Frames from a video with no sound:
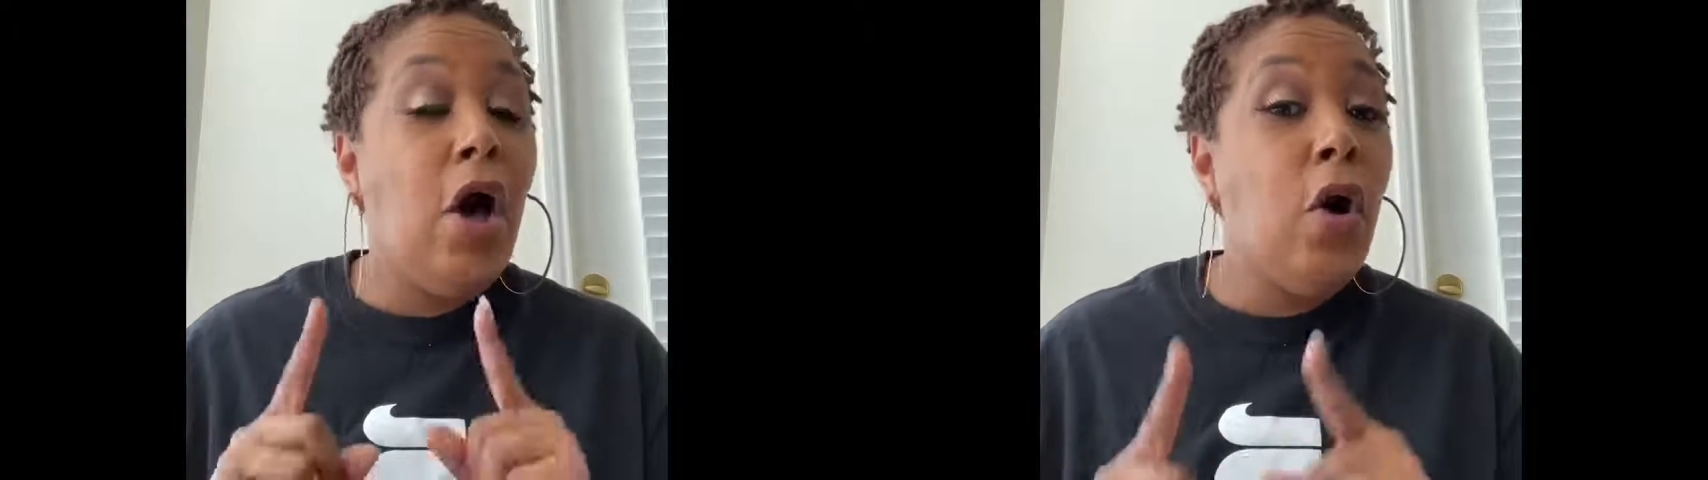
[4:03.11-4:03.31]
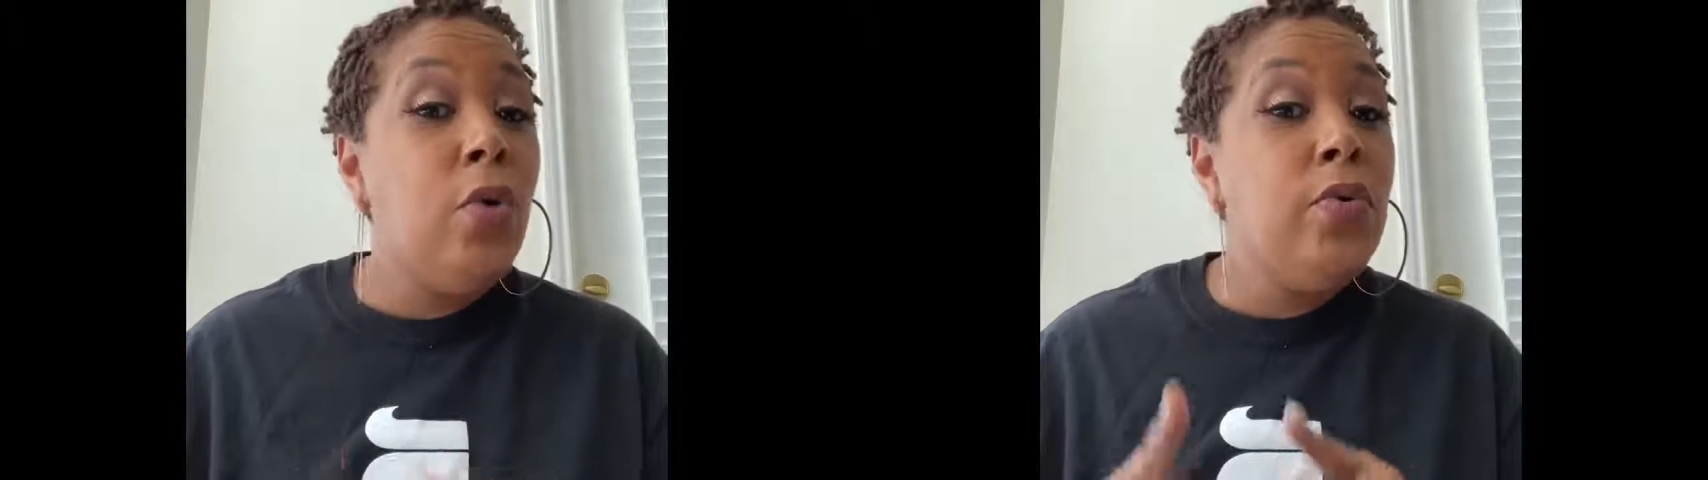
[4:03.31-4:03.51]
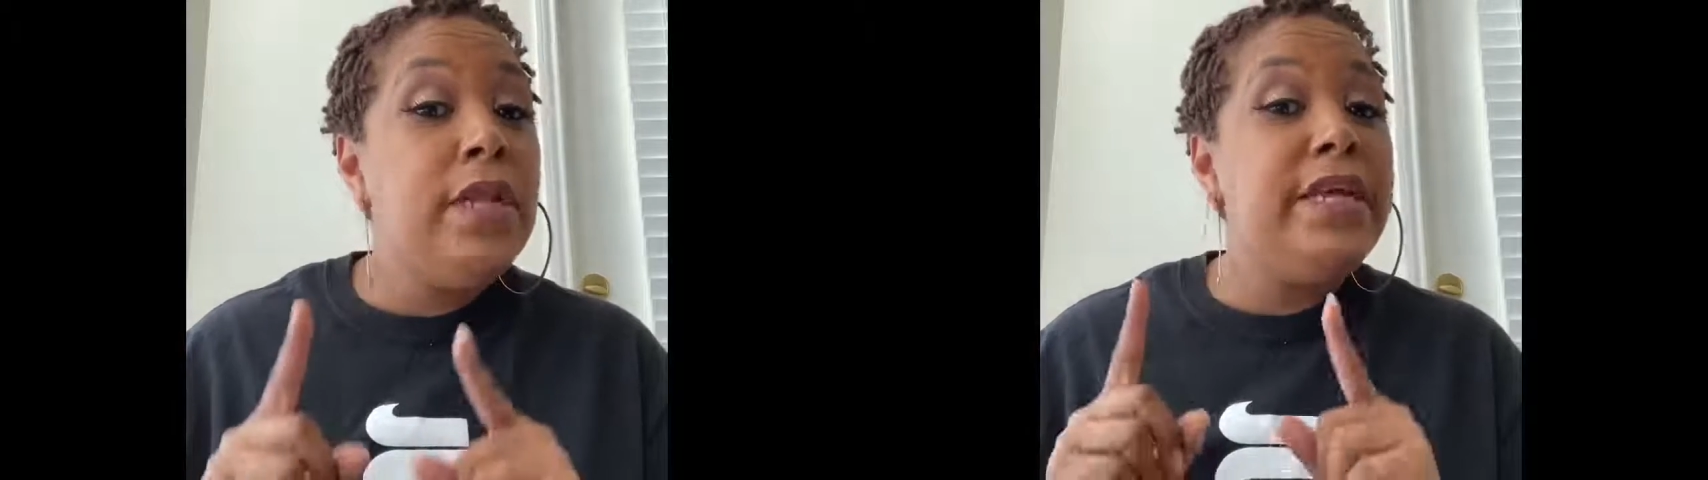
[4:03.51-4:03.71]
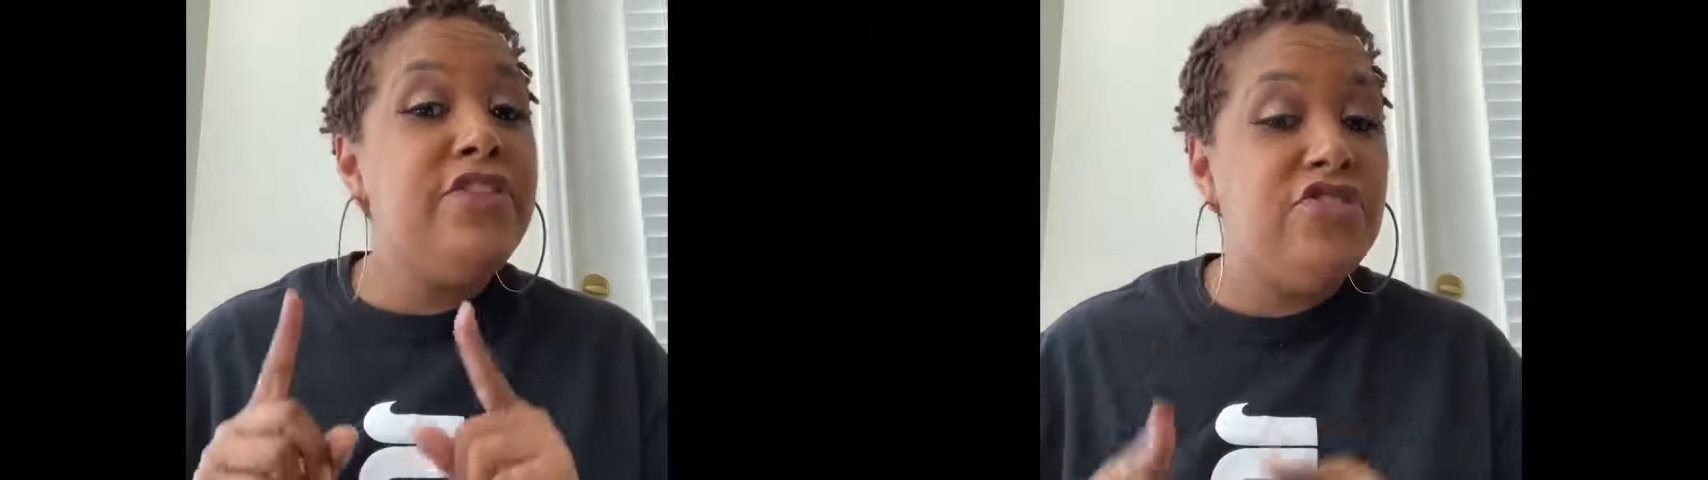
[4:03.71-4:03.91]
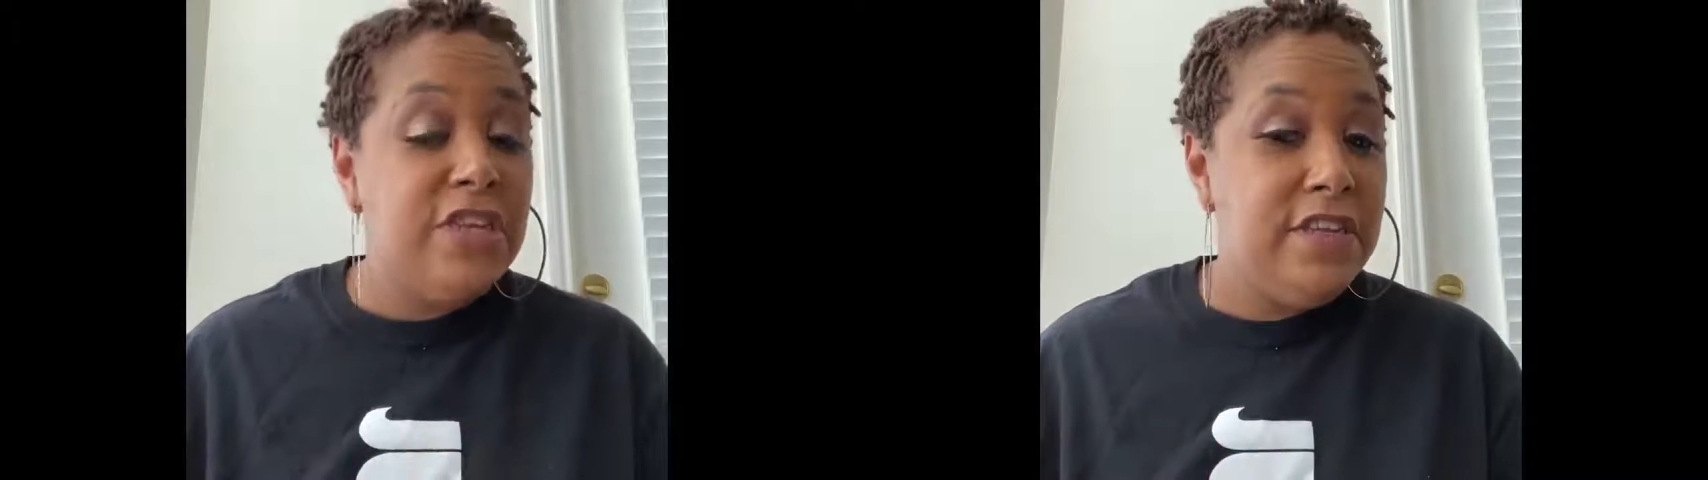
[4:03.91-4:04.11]

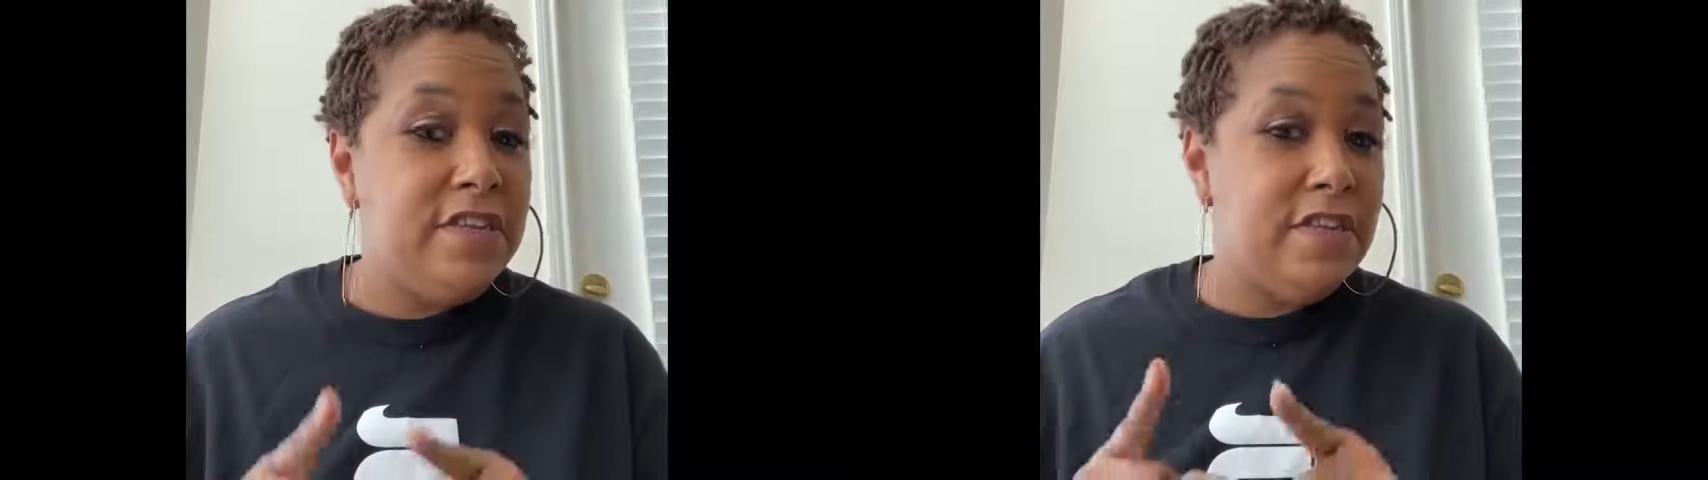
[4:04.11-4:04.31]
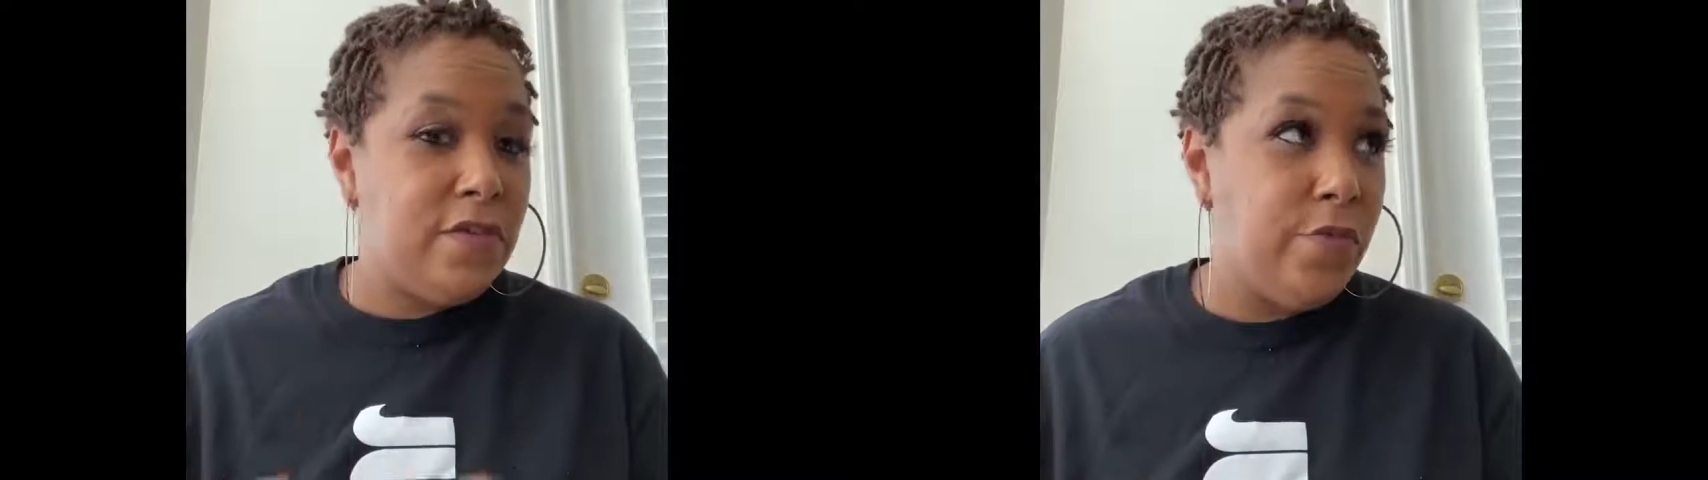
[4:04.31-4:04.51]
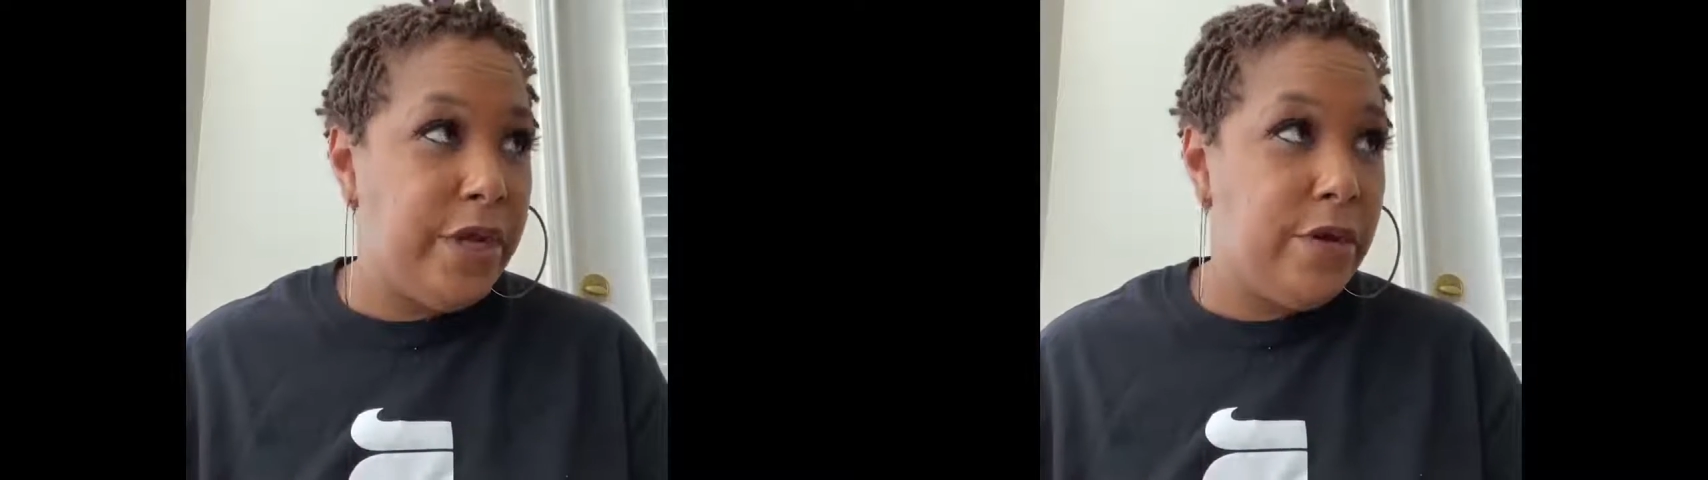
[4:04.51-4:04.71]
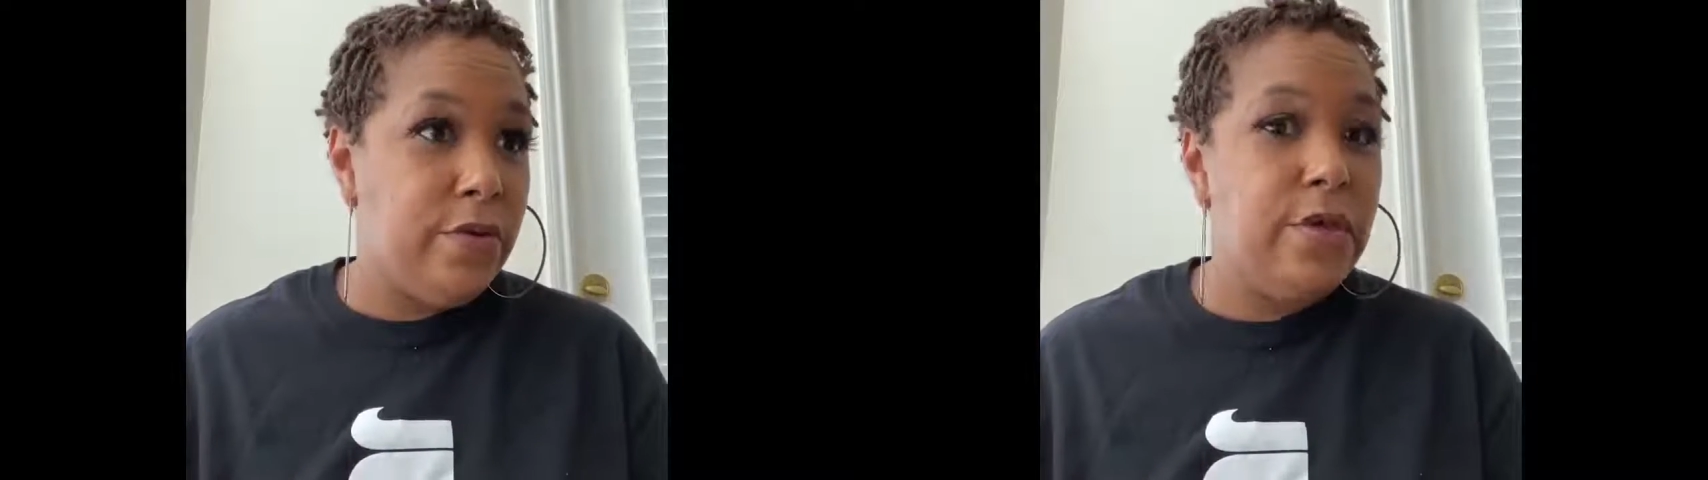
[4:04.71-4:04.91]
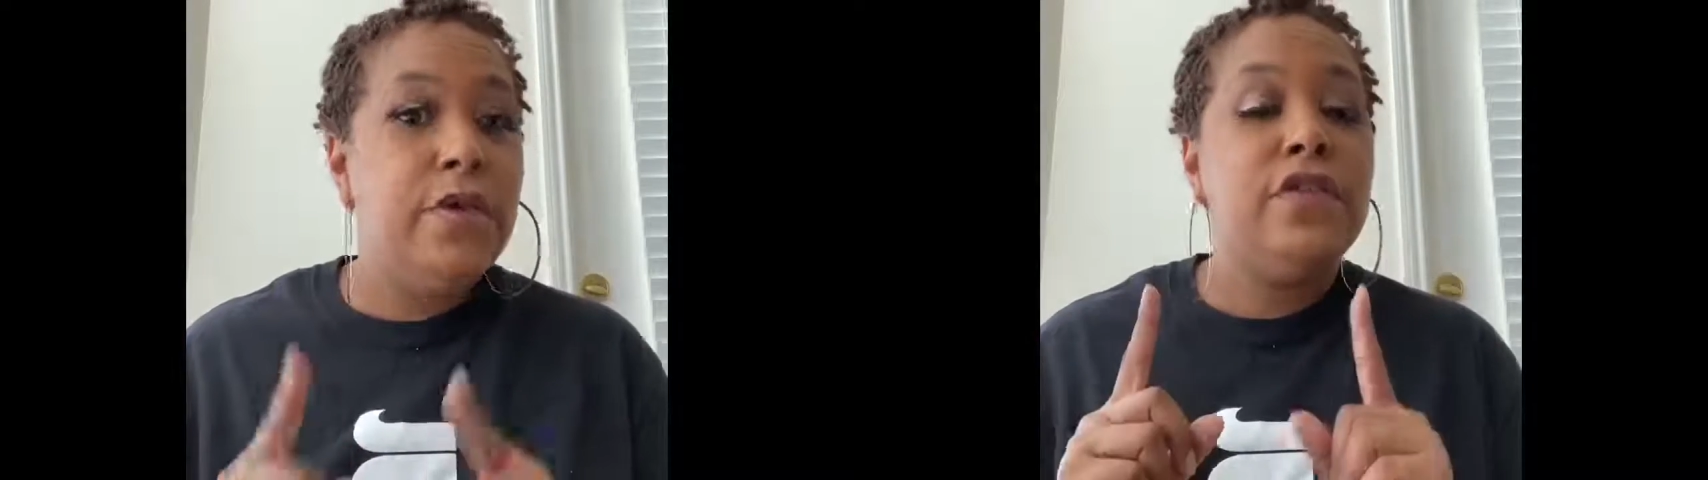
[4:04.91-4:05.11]
Only Jesus will.